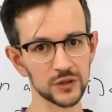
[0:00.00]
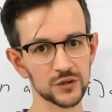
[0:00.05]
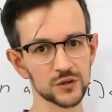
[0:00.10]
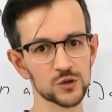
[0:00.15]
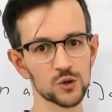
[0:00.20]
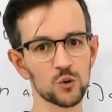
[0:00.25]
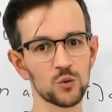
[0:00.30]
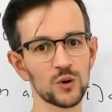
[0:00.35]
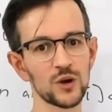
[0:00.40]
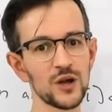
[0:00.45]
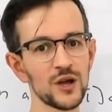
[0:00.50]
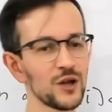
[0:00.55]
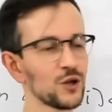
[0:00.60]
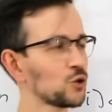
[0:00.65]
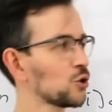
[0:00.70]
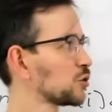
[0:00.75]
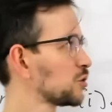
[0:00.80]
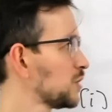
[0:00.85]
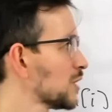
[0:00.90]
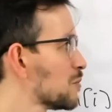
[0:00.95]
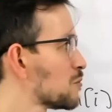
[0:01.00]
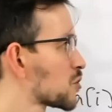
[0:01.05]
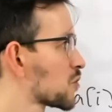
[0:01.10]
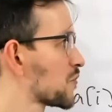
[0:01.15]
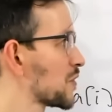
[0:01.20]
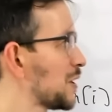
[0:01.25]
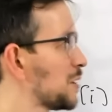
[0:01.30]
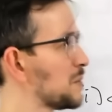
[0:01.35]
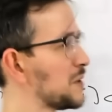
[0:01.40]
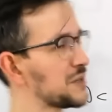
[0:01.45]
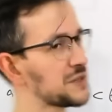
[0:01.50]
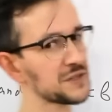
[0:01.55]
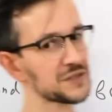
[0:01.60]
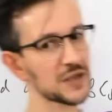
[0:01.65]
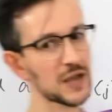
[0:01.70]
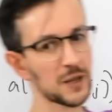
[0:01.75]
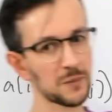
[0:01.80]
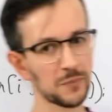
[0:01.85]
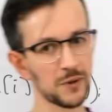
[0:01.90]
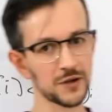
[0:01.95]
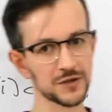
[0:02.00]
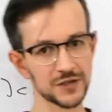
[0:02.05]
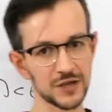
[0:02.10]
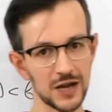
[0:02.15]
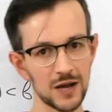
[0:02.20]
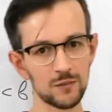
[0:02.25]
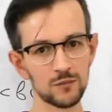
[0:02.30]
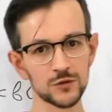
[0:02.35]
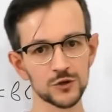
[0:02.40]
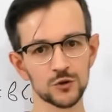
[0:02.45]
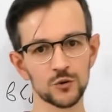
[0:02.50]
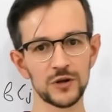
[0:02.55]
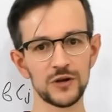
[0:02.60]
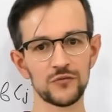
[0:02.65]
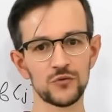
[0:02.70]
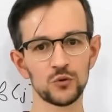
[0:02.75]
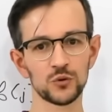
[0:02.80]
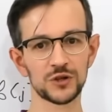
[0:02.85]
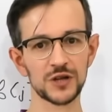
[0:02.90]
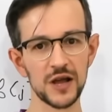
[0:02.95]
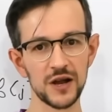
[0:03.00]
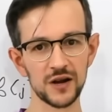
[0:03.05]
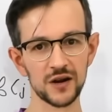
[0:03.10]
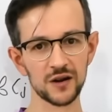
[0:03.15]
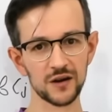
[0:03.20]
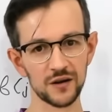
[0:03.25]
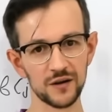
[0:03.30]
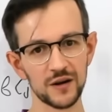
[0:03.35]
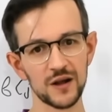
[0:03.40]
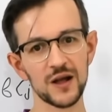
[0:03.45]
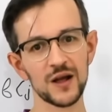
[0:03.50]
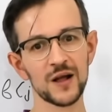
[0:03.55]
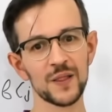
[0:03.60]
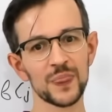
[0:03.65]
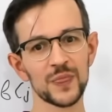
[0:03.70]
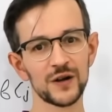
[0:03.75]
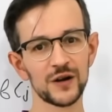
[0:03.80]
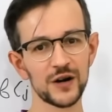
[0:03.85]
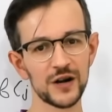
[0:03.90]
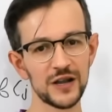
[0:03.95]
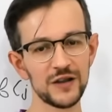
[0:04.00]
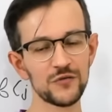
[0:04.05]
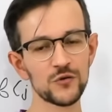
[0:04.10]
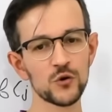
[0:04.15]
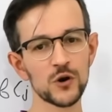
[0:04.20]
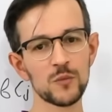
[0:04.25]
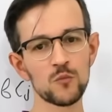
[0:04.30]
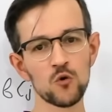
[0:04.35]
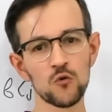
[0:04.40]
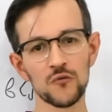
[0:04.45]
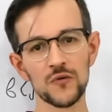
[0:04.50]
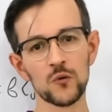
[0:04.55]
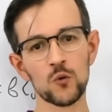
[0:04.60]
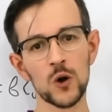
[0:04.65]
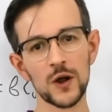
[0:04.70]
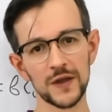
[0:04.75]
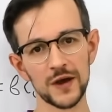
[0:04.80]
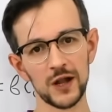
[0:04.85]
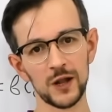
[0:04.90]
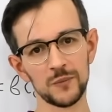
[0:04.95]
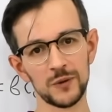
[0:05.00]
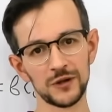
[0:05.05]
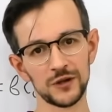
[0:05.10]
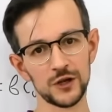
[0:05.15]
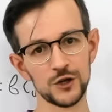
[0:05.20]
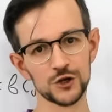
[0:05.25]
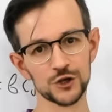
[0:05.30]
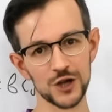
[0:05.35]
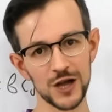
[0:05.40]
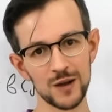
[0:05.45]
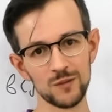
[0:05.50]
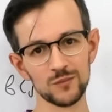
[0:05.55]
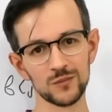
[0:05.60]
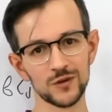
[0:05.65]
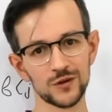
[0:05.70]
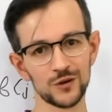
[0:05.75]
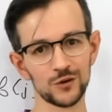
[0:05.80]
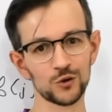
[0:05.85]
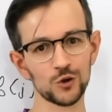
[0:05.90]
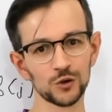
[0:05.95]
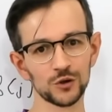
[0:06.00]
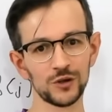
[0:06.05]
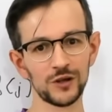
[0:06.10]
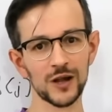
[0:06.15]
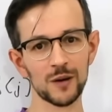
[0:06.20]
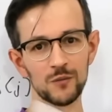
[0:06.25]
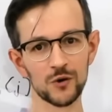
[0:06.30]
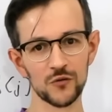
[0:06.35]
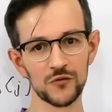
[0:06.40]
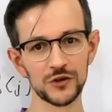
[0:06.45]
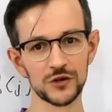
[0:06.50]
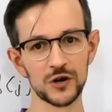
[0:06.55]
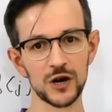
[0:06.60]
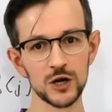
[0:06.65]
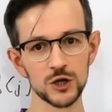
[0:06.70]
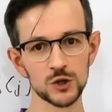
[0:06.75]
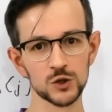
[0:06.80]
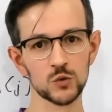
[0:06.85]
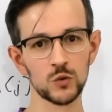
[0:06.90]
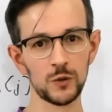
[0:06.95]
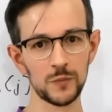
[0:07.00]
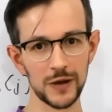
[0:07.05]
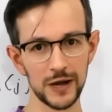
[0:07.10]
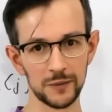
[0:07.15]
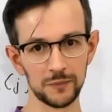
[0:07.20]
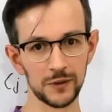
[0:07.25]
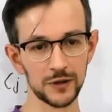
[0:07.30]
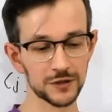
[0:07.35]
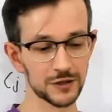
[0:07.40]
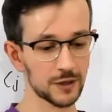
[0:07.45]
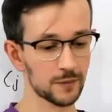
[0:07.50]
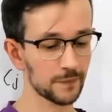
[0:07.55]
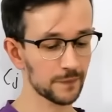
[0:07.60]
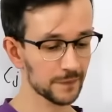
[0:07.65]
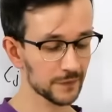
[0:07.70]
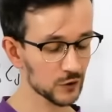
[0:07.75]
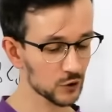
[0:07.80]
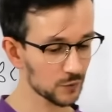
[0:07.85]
So total number of elements is n plus m. So if you remove one element each time, then total number of iterations will be n plus m.